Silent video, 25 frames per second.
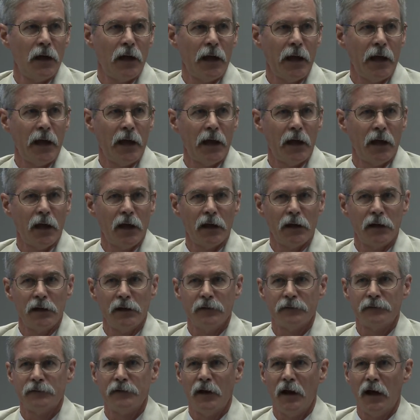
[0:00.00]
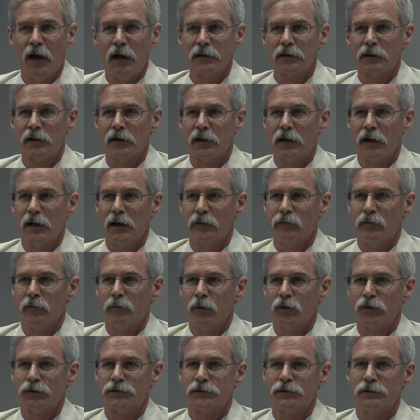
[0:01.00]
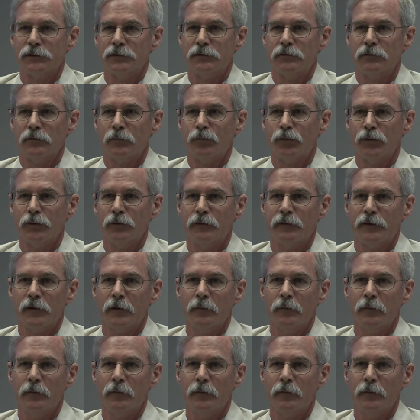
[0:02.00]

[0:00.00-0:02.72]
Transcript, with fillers: And if not, can I have a motion to approve